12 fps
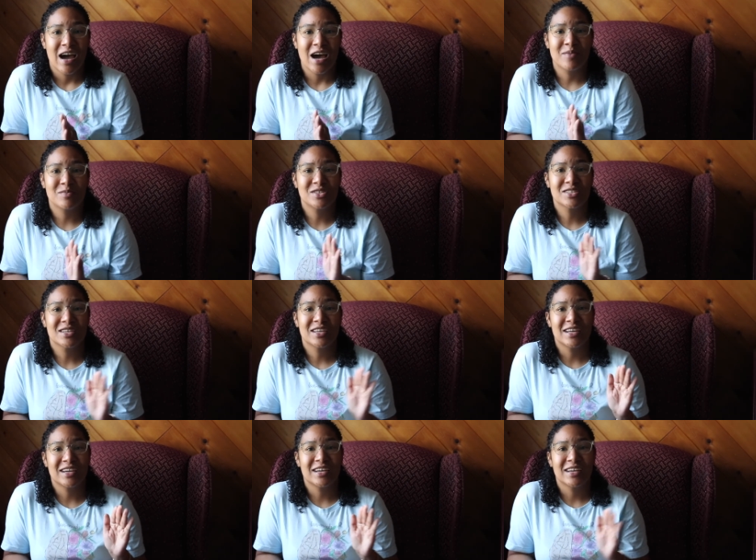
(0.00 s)
I'm just
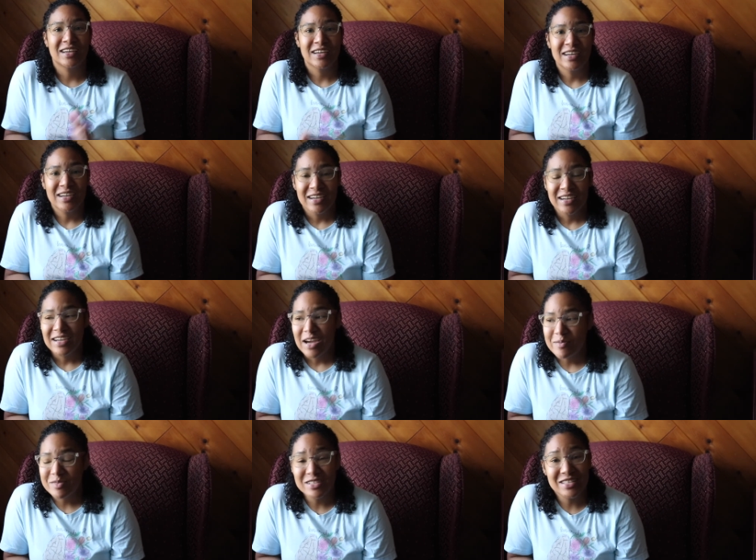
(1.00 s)
gonna
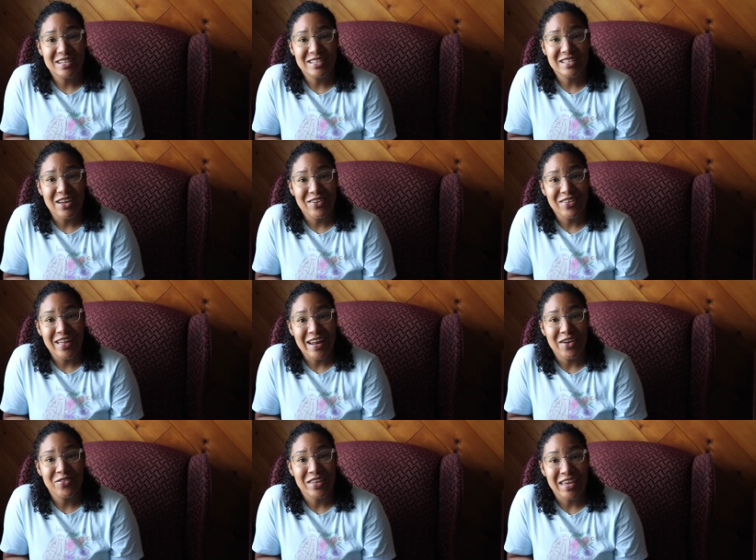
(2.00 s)
I'm just gonna tell you that
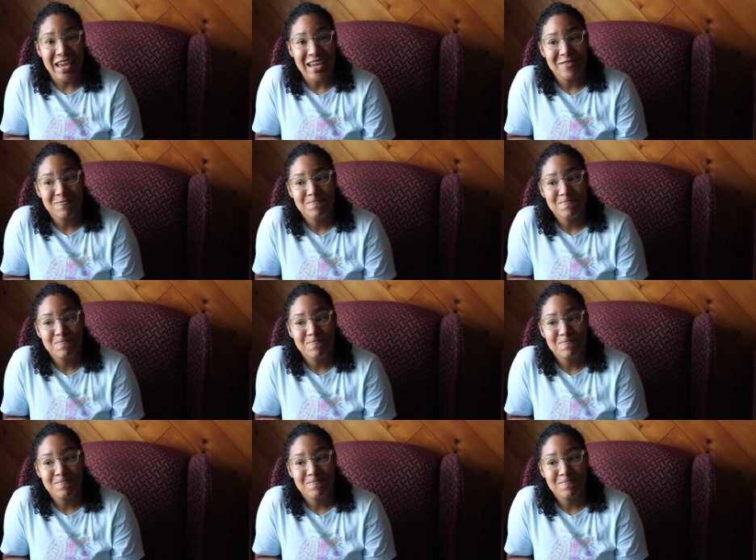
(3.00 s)
out the gate